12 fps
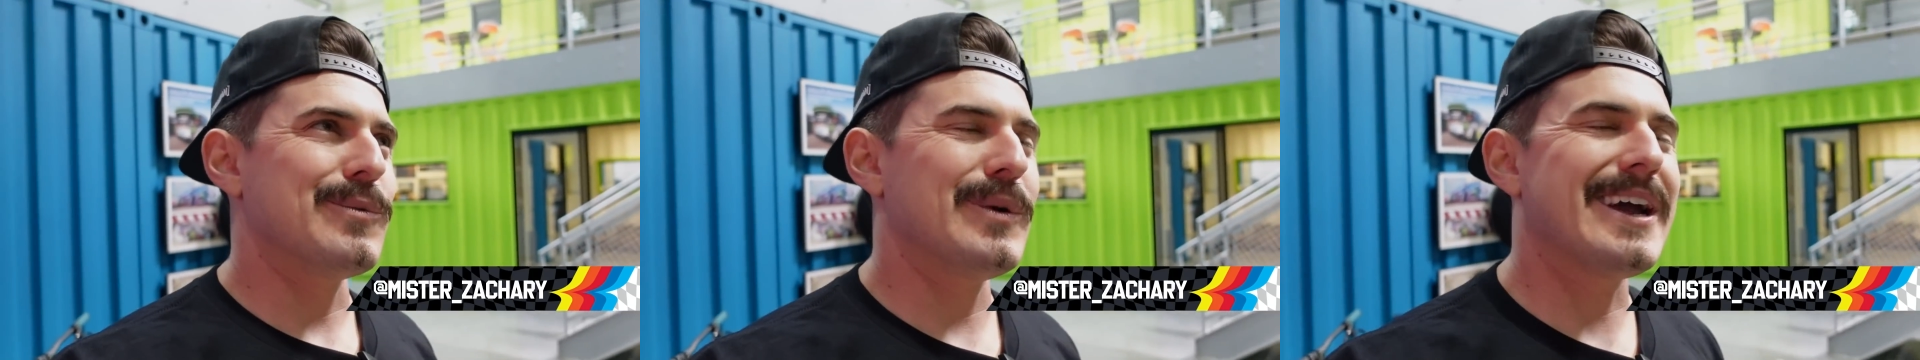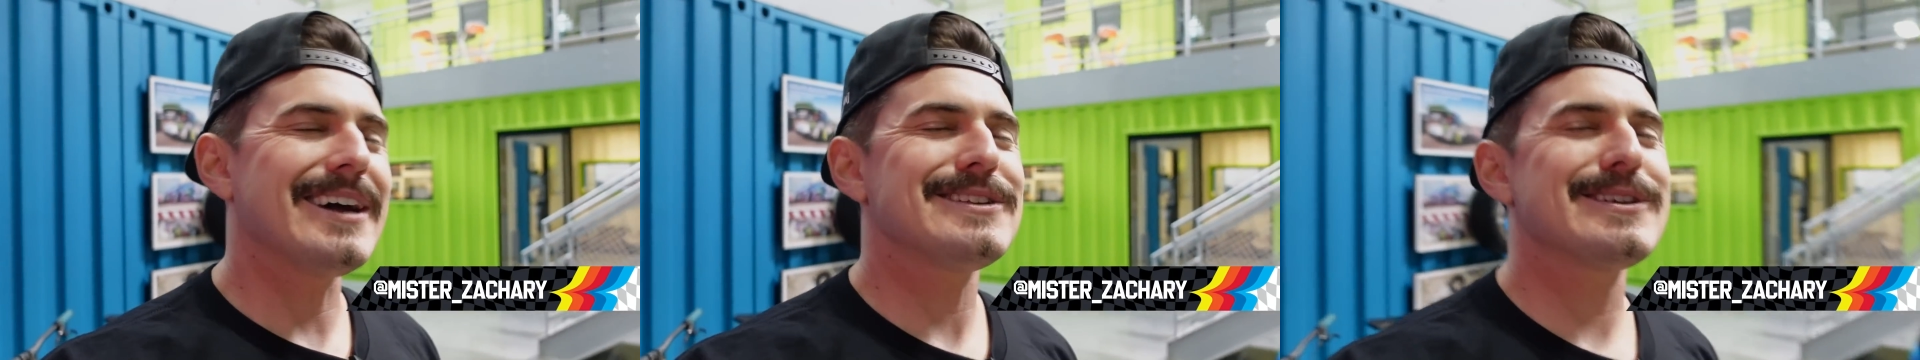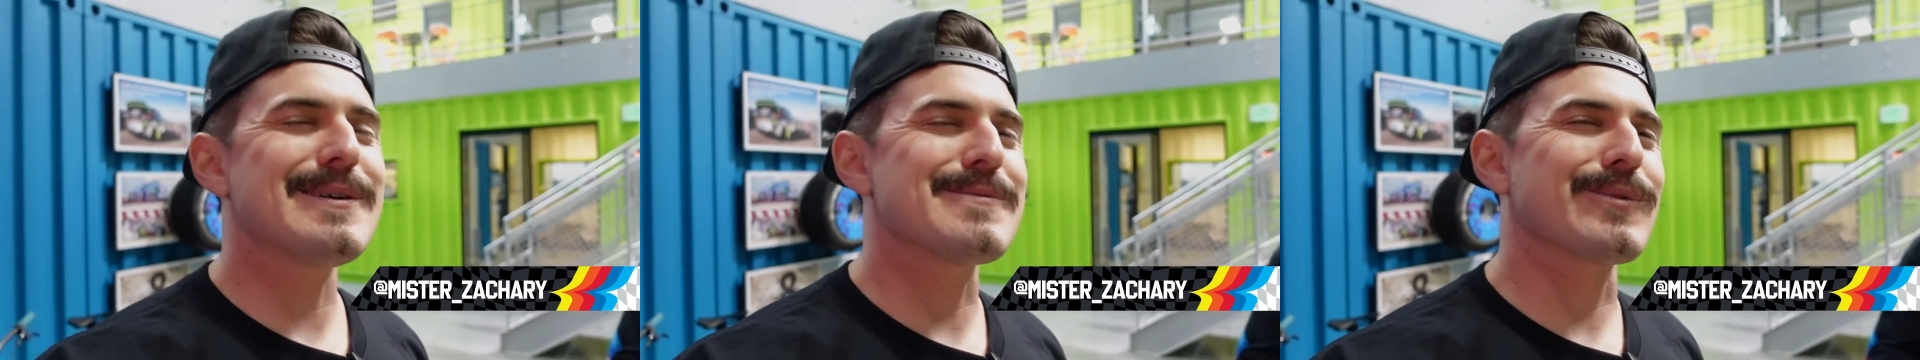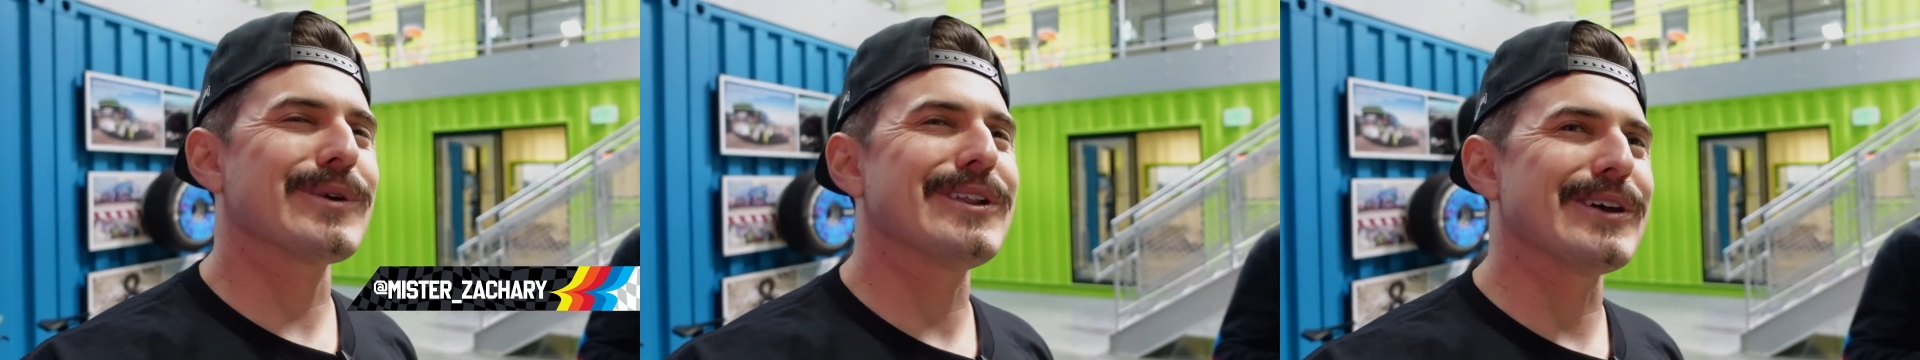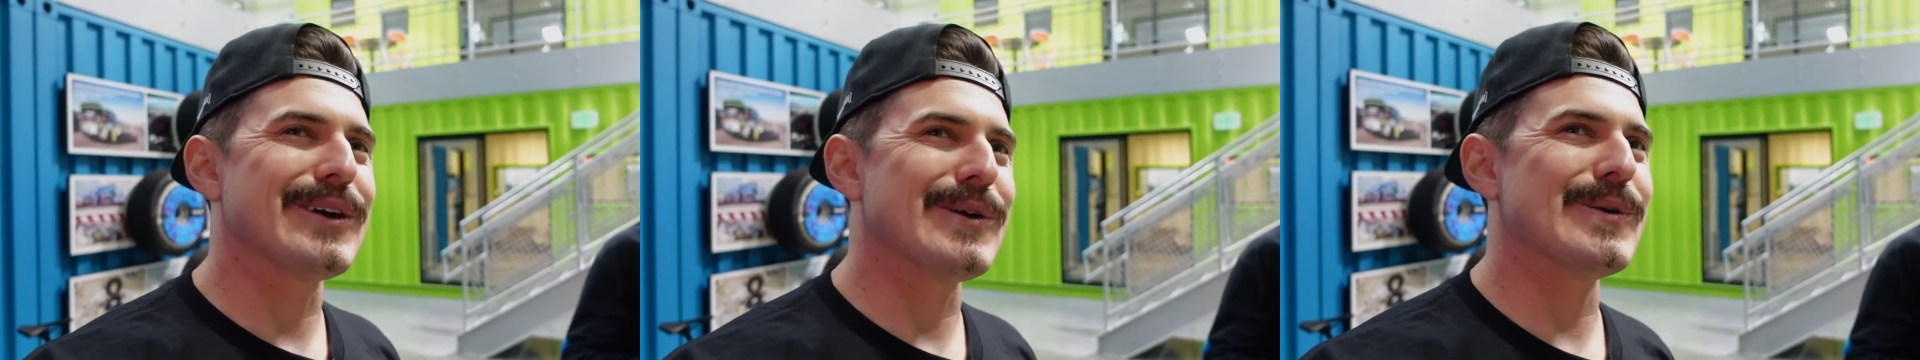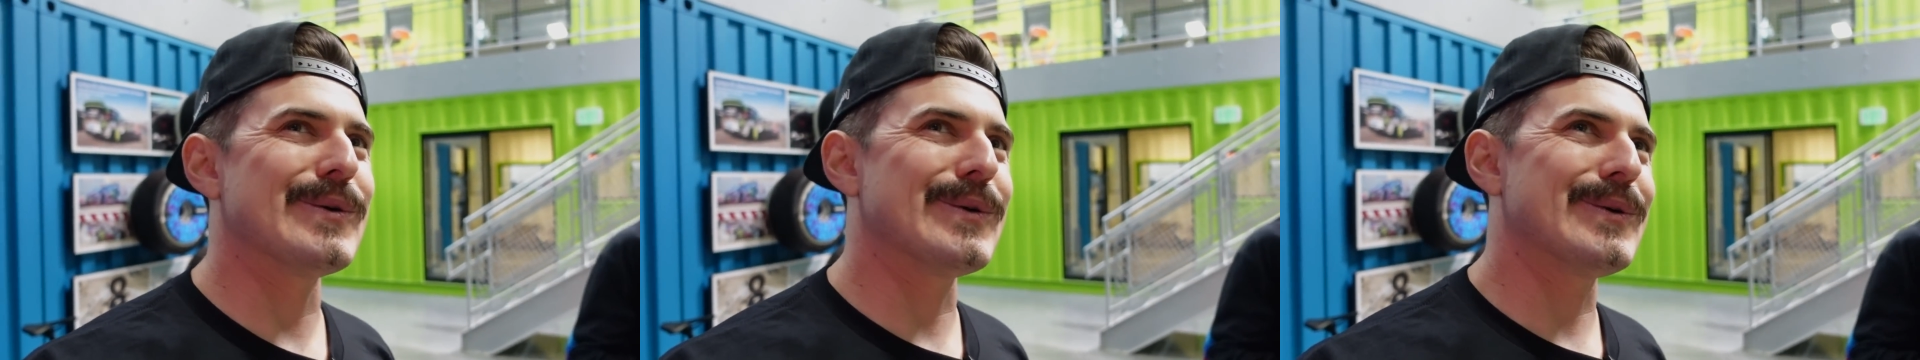We got something really
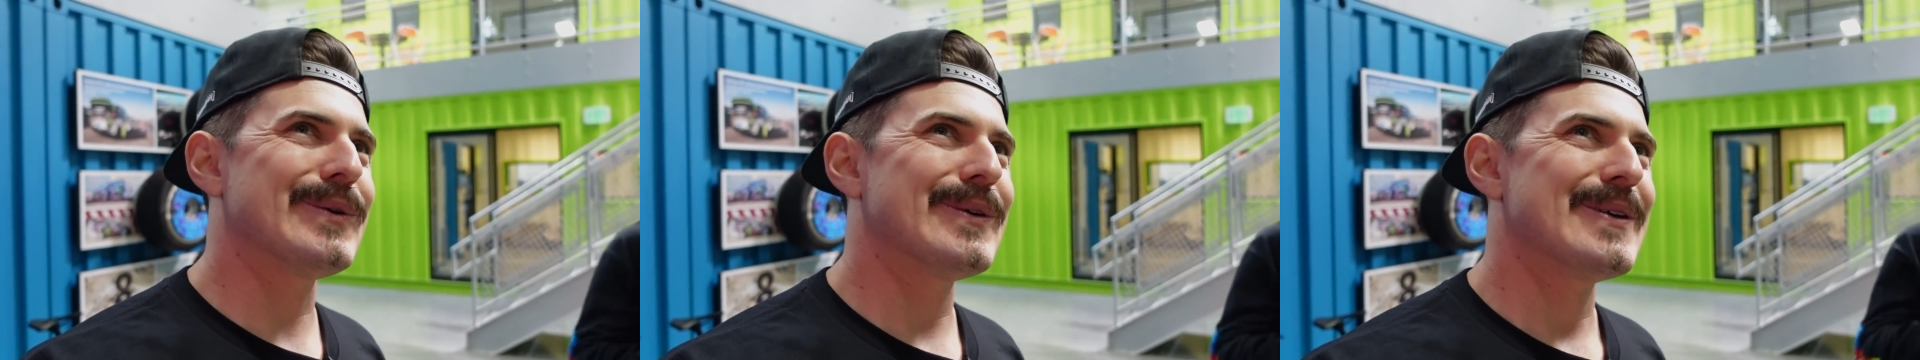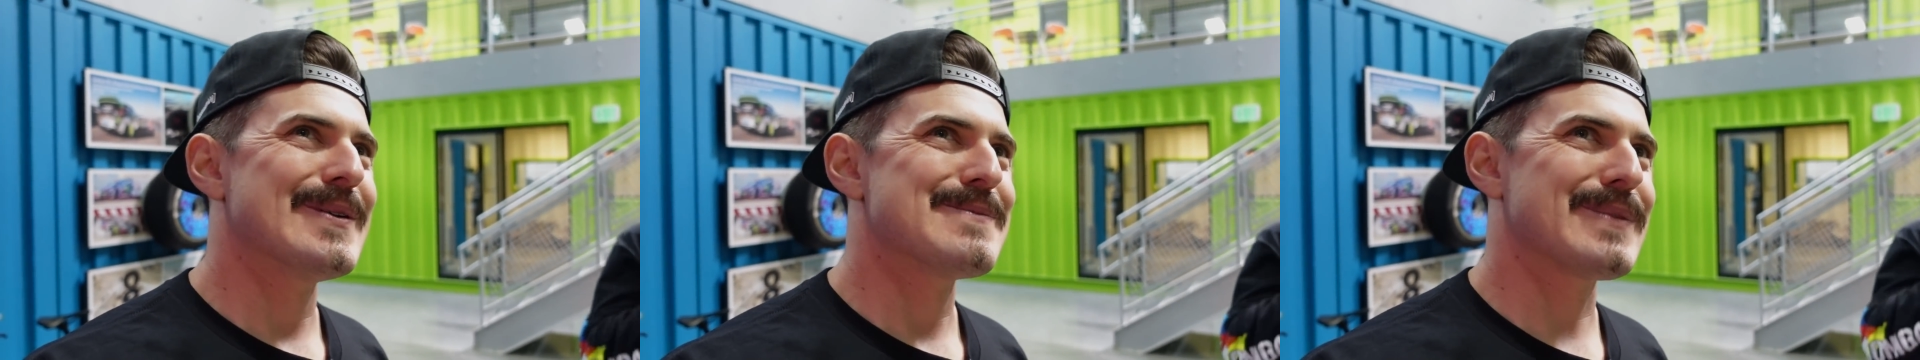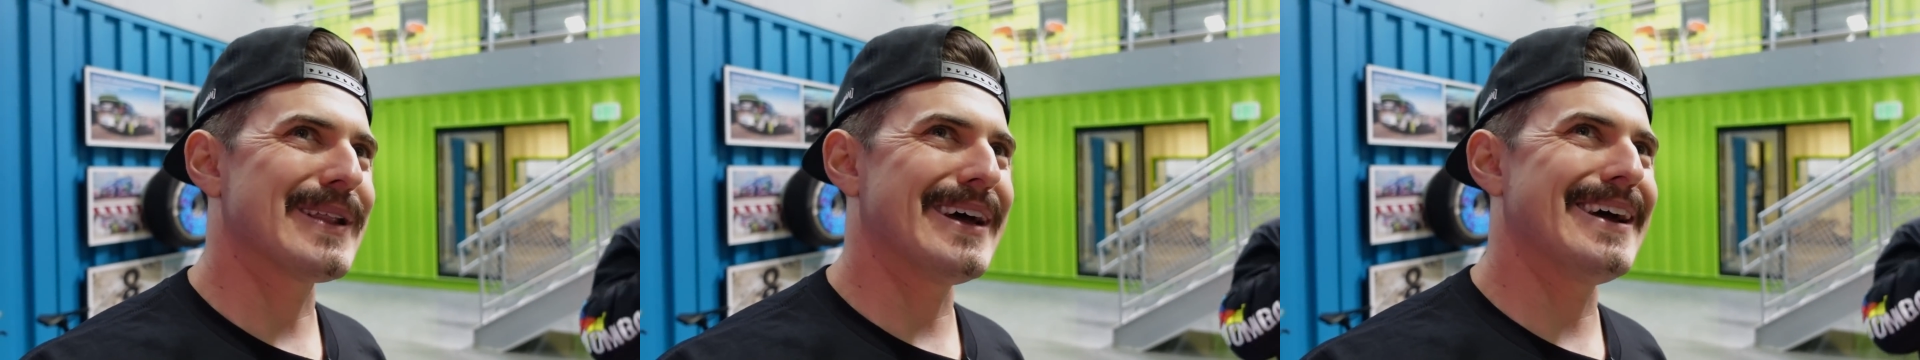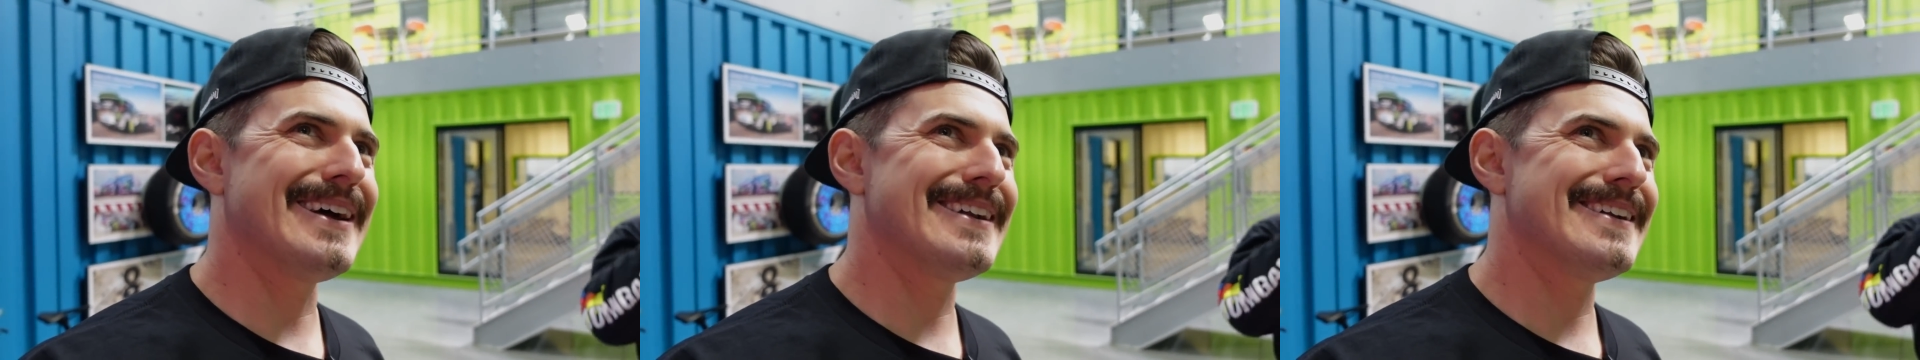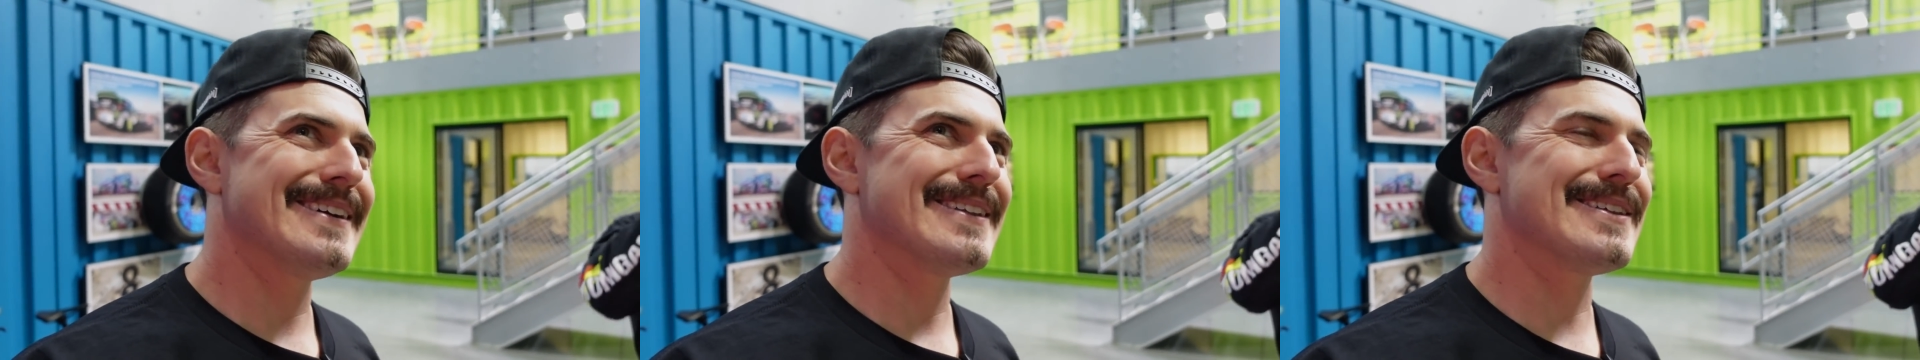cool planned